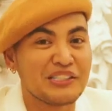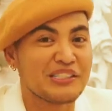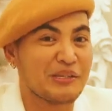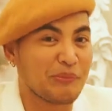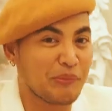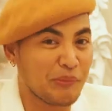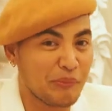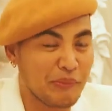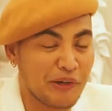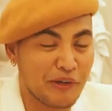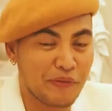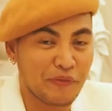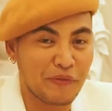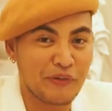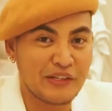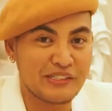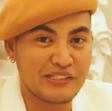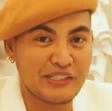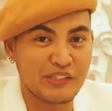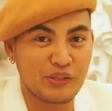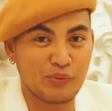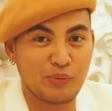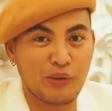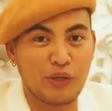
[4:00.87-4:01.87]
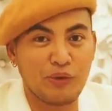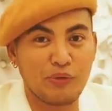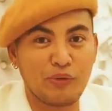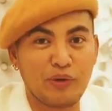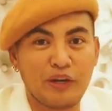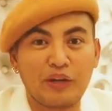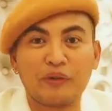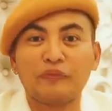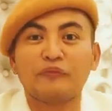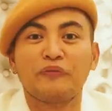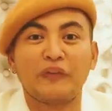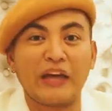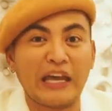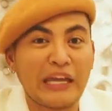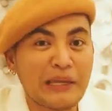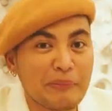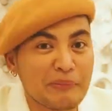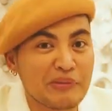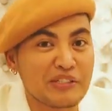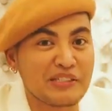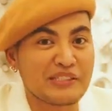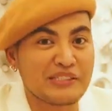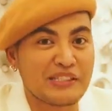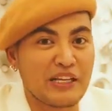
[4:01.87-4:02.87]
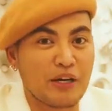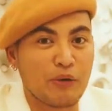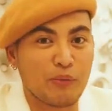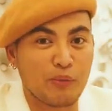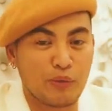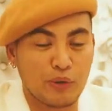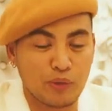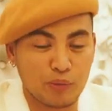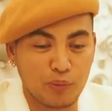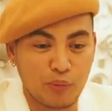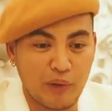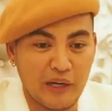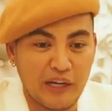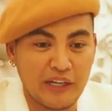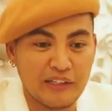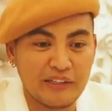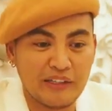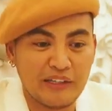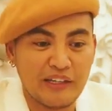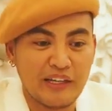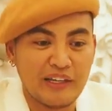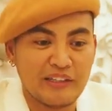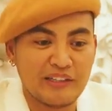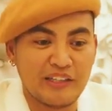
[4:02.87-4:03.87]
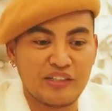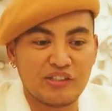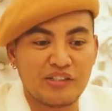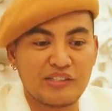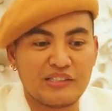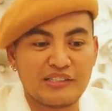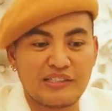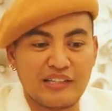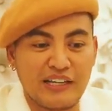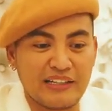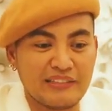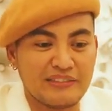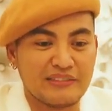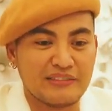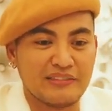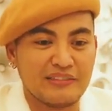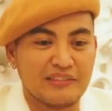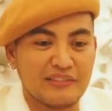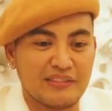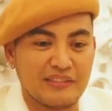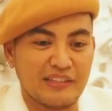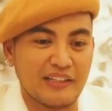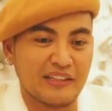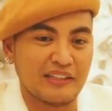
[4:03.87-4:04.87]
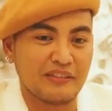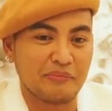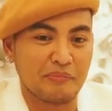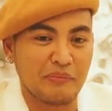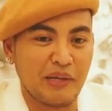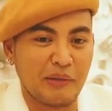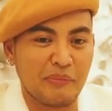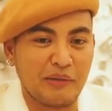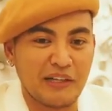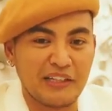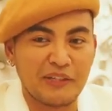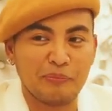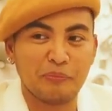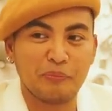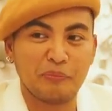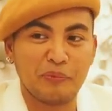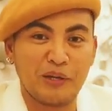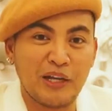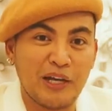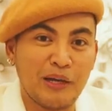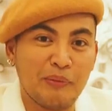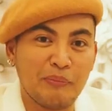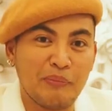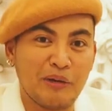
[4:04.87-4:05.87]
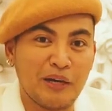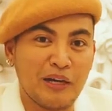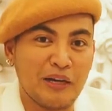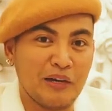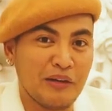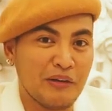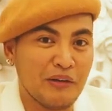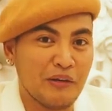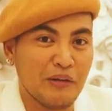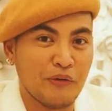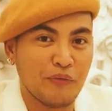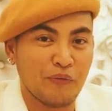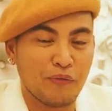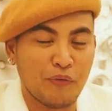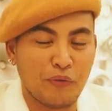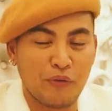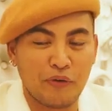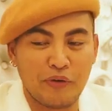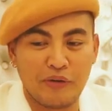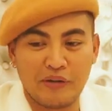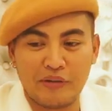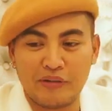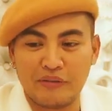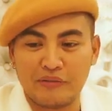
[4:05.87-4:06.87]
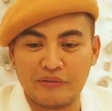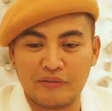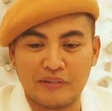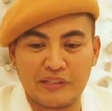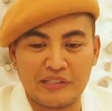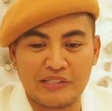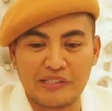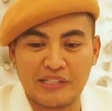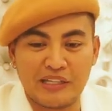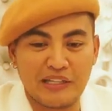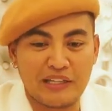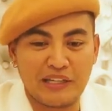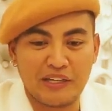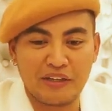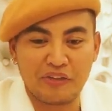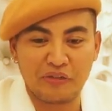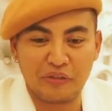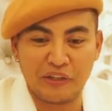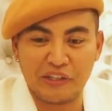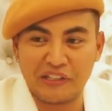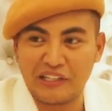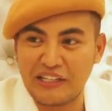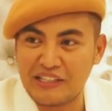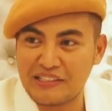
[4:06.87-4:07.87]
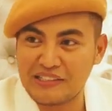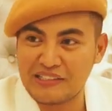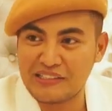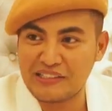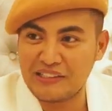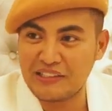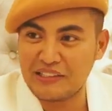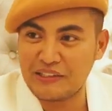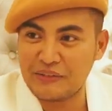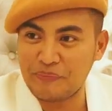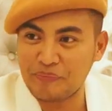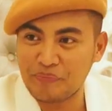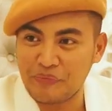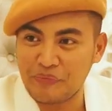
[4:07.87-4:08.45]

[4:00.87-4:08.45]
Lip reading: some of my friends as well, who are famous now worldwide. They just got like maybe a diploma for, let's say, like 3 days.